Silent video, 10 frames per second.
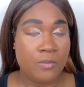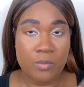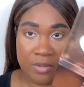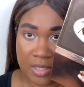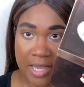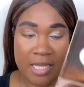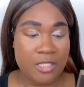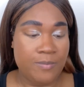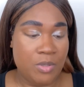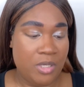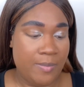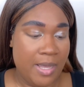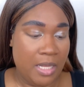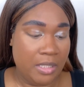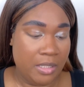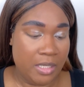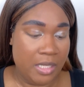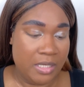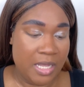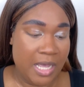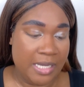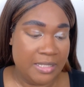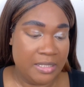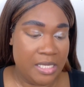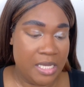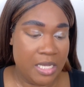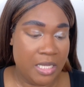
with the Ace Beauty palette and Icy.